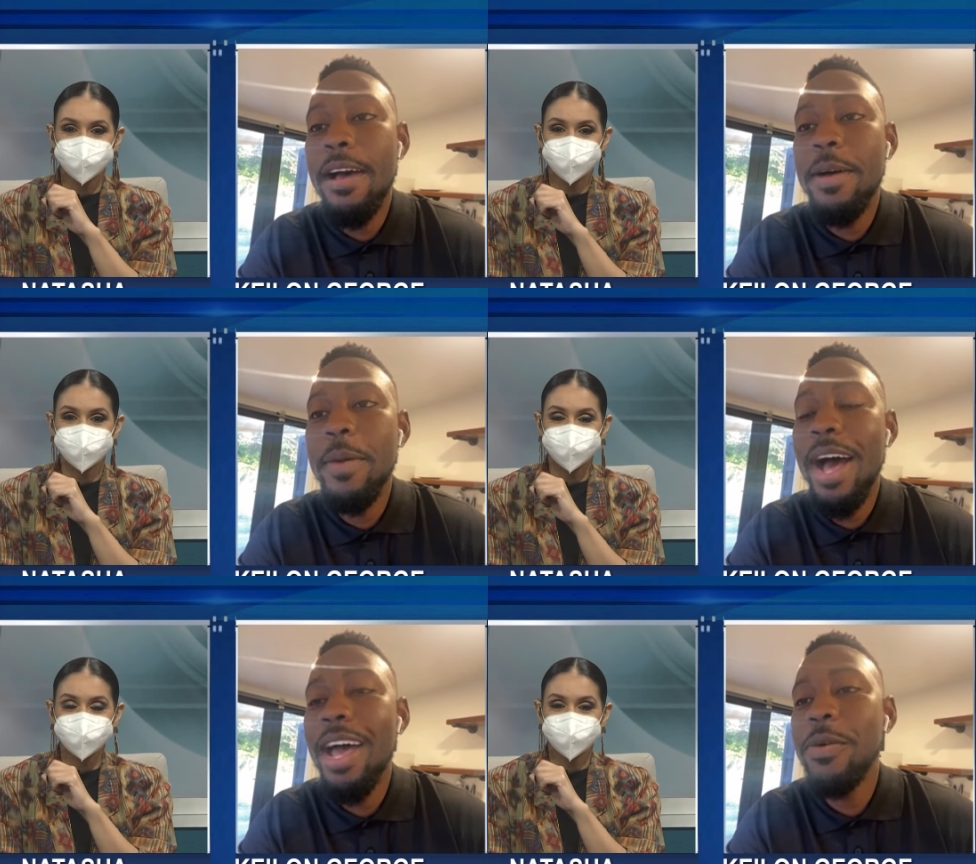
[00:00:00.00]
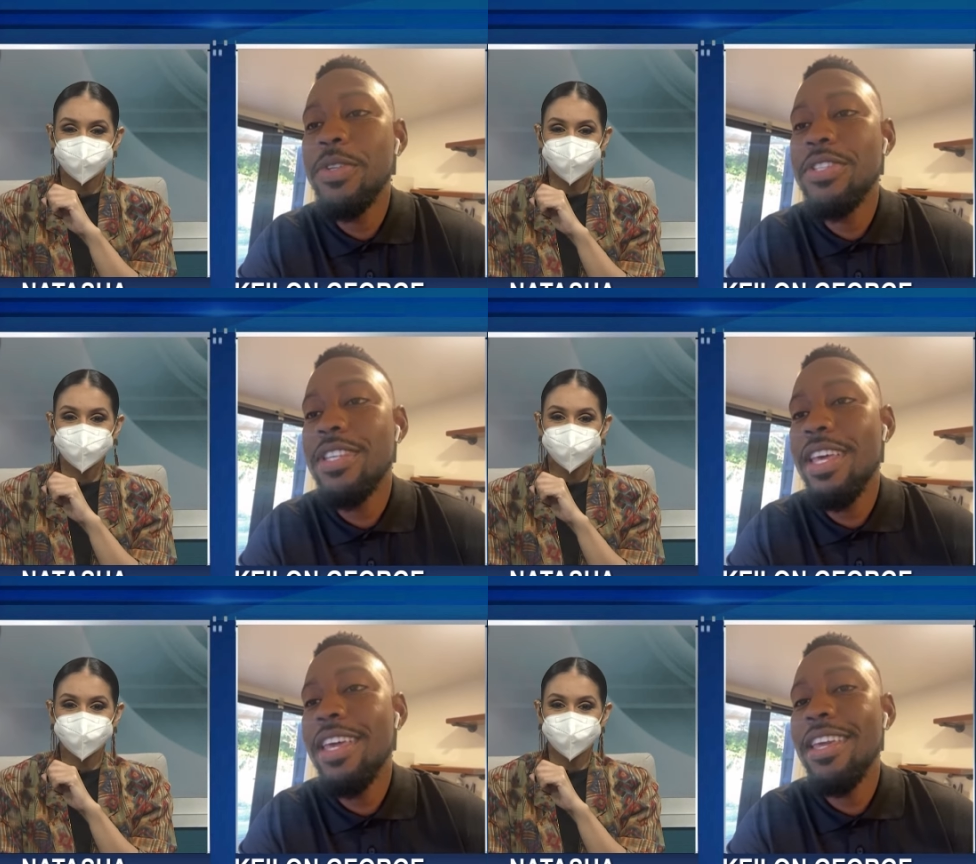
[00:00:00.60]
Speaker 1: Um, I would
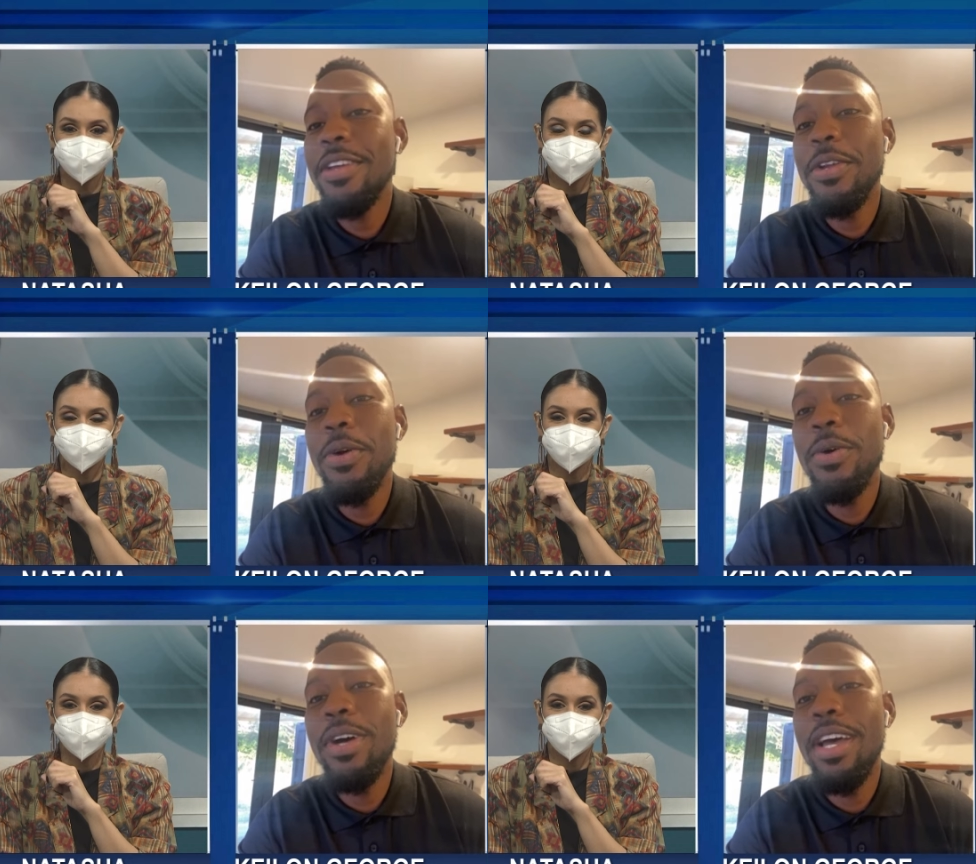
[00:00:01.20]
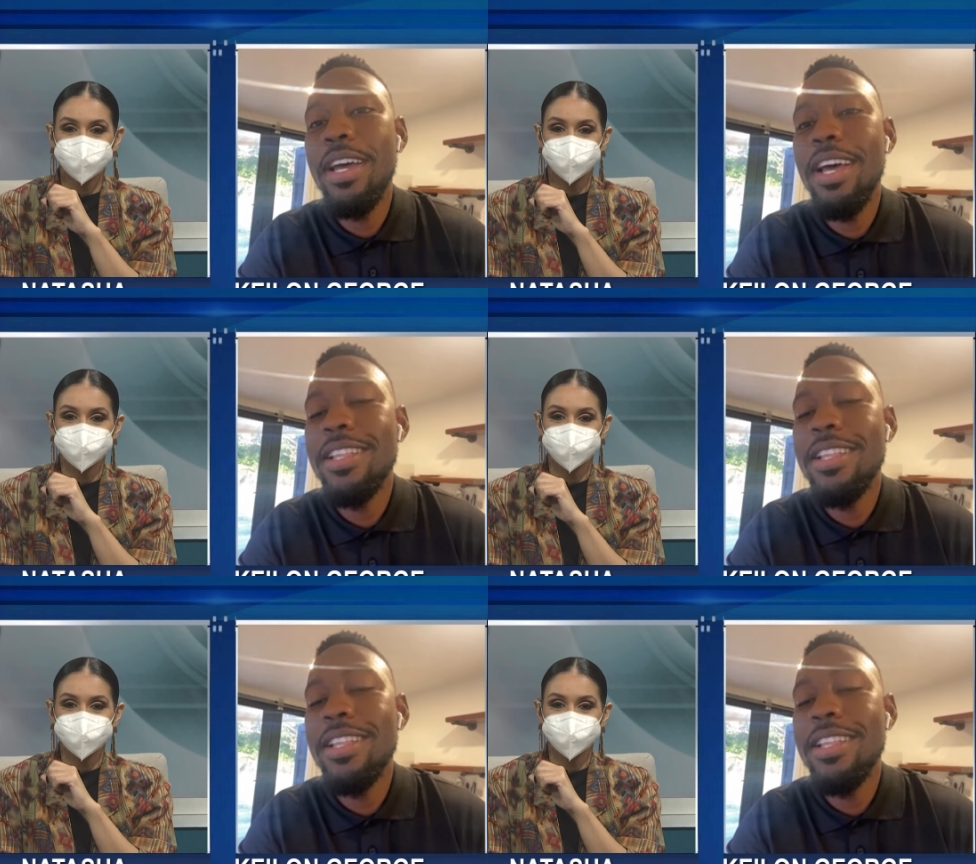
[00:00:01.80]
say, you know,